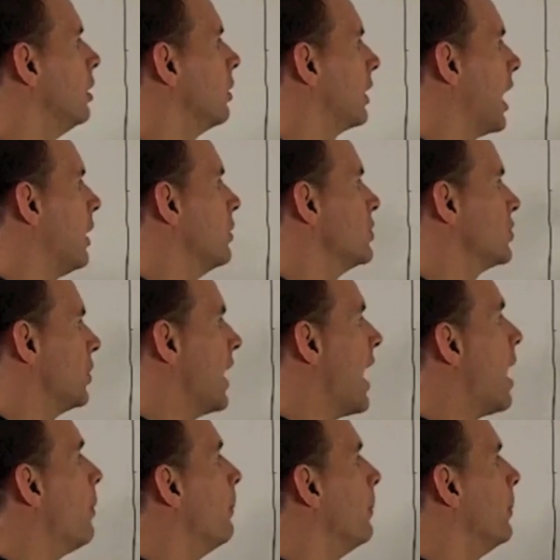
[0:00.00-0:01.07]
Okay, so
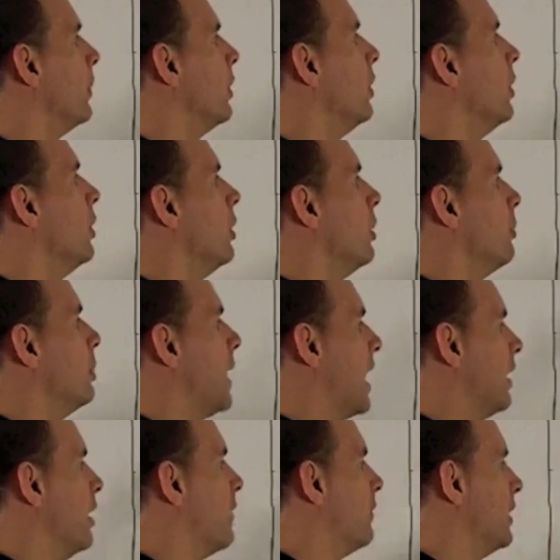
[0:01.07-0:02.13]
now
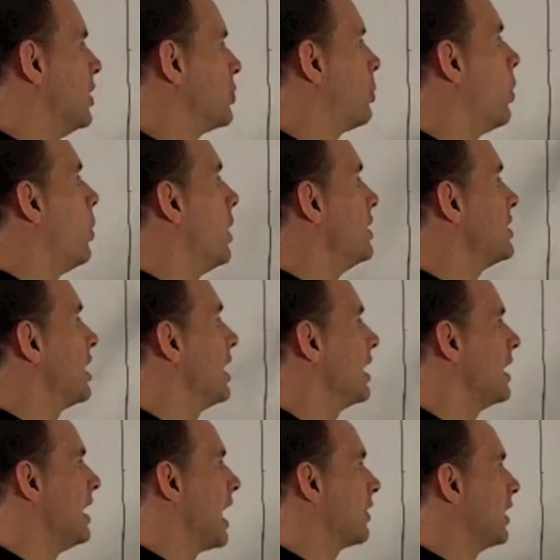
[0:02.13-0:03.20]
plot enough of these points,
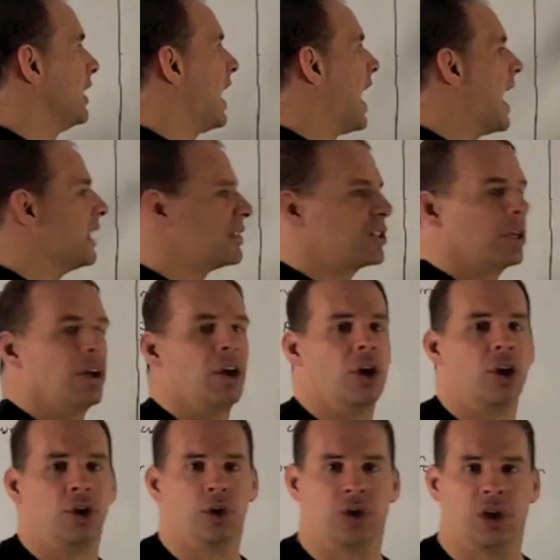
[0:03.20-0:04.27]
connect the dots,
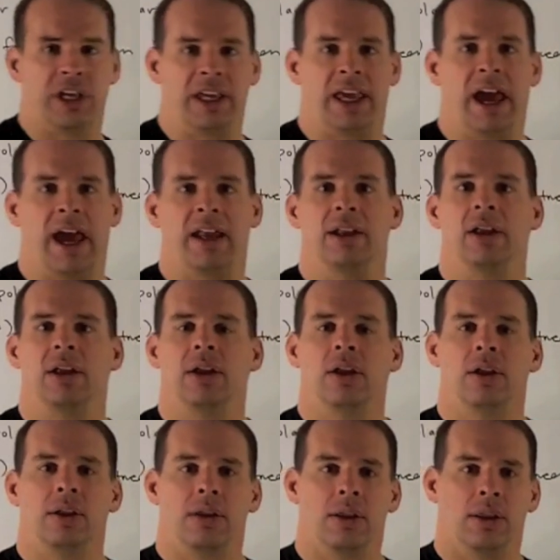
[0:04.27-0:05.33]
you're going to get
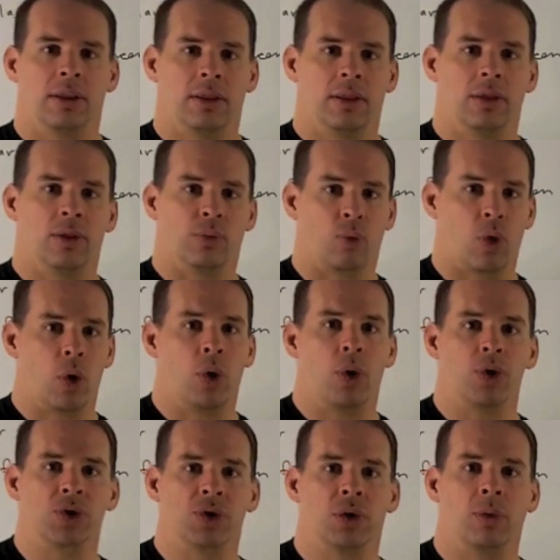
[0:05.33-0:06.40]
the
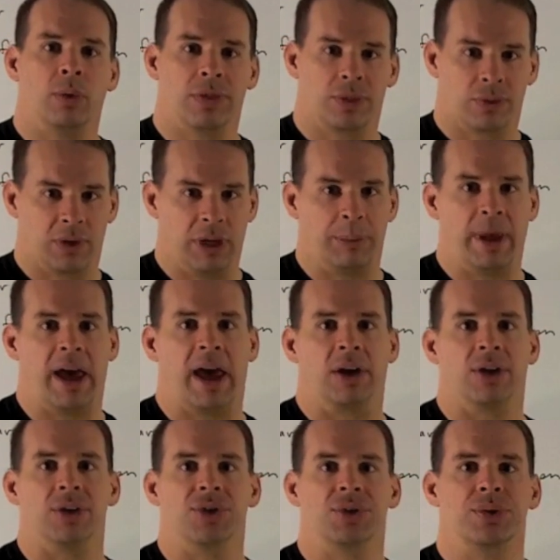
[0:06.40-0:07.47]
rose with three
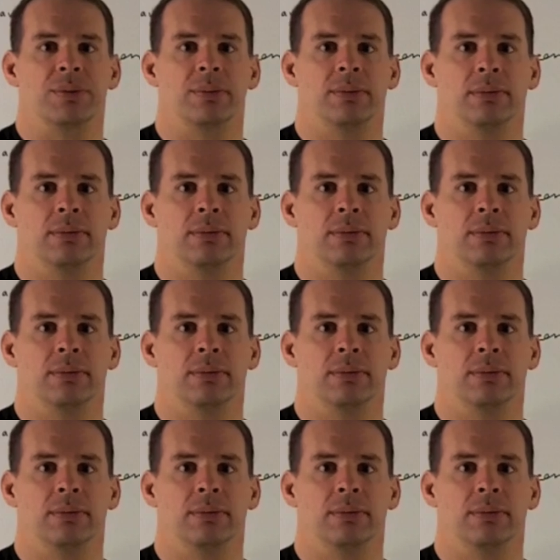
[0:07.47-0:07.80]
petals.